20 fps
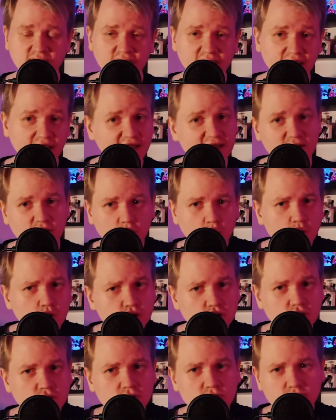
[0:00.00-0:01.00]
And
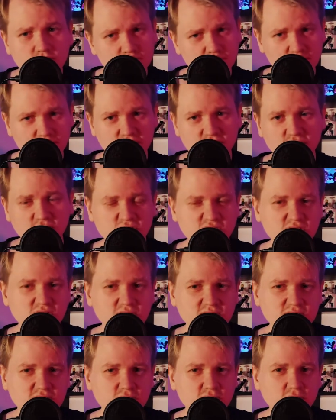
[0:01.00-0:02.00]
also, just a
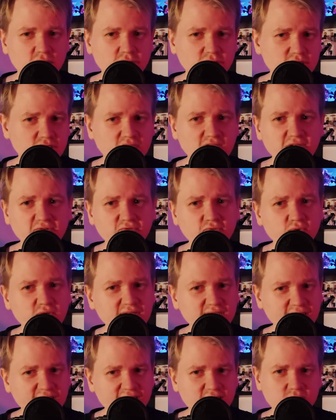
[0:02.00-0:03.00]
little note, if
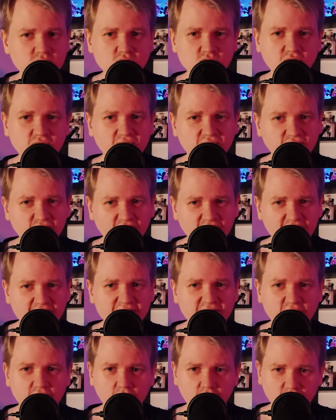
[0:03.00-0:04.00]
we get to
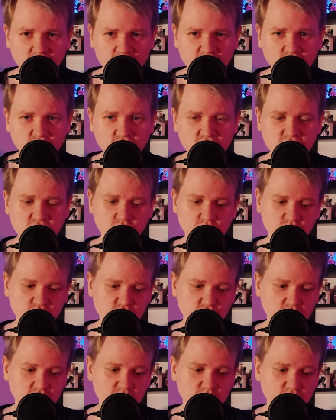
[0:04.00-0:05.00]
500
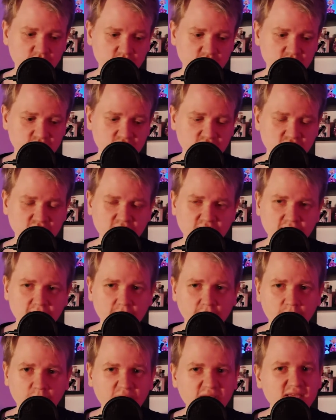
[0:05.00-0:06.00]
subscribers
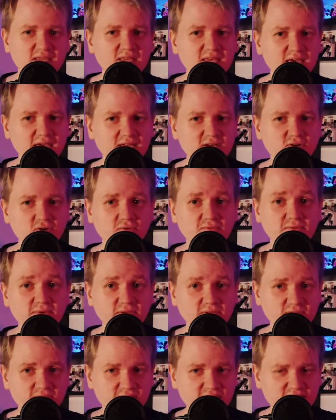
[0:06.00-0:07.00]
by the end of
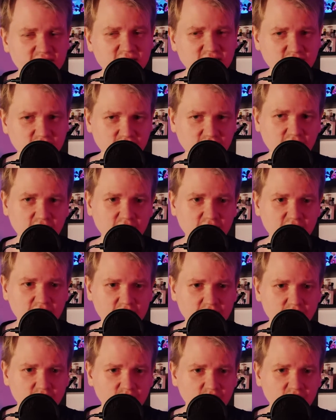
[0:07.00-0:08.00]
this
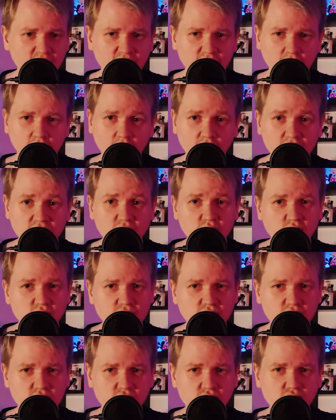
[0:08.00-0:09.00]
year, I
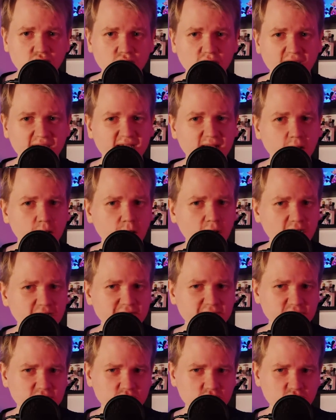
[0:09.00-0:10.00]
will do a
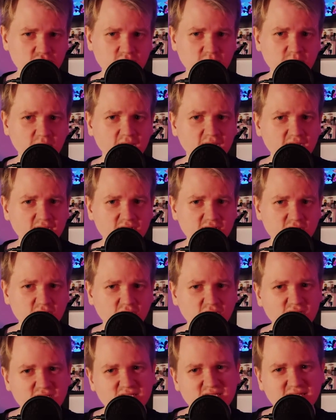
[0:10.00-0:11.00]
live stream
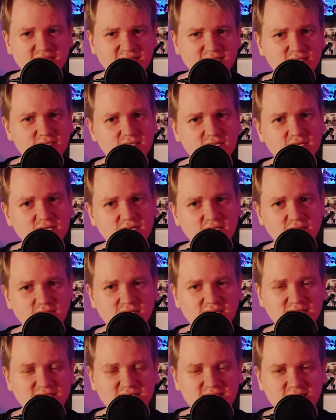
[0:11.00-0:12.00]
dissecting
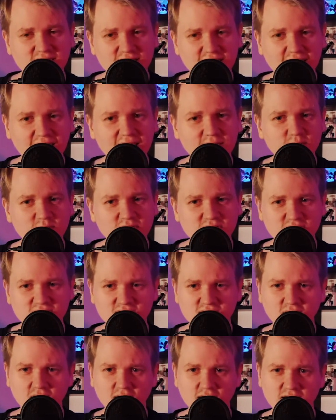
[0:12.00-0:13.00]
the game
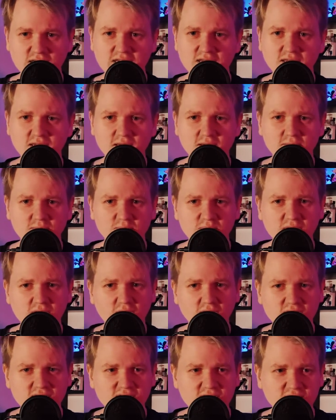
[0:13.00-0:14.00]
design
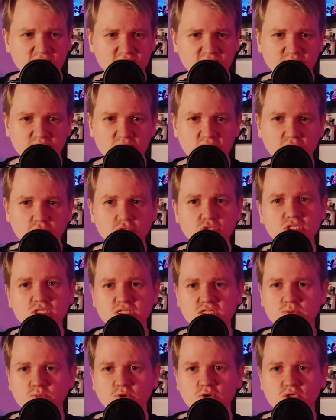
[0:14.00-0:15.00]
behind the most
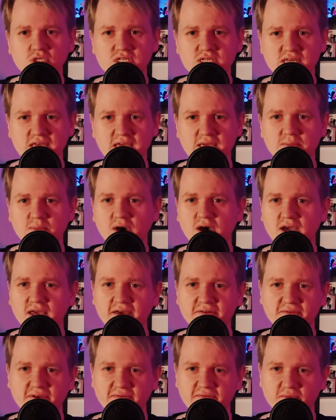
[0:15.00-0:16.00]
disappointing game I
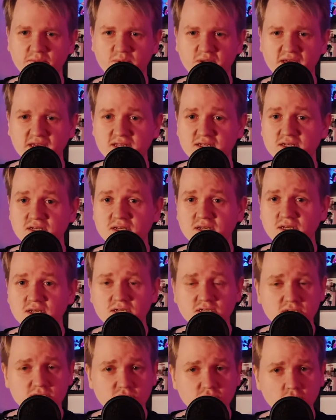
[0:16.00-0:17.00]
have ever played.
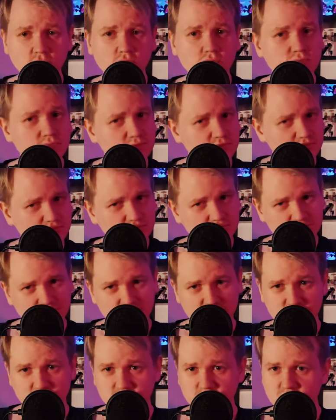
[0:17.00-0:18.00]
So,
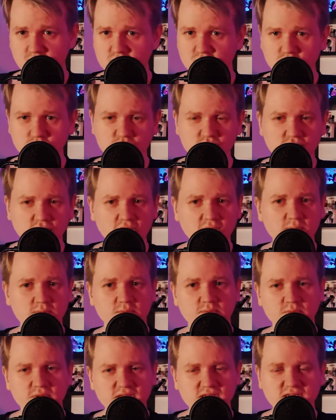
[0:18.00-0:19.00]
subscribe,
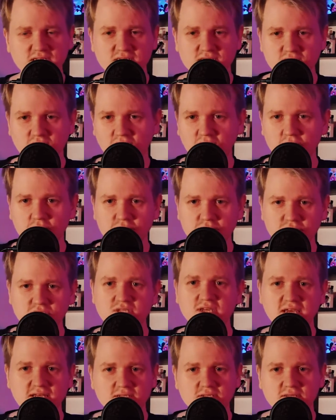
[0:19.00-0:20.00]
please. I want
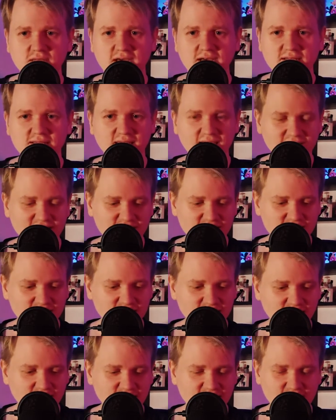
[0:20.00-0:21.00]
to get to that. That
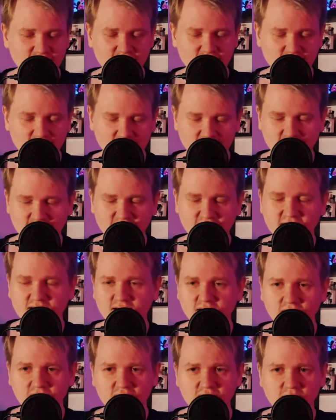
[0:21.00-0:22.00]
is a
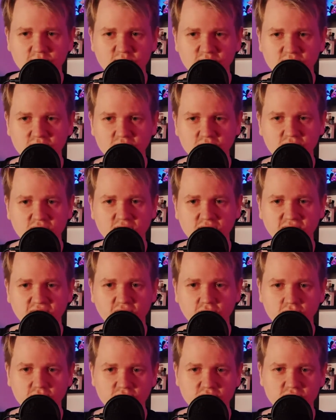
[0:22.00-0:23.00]
thing I have been looking forward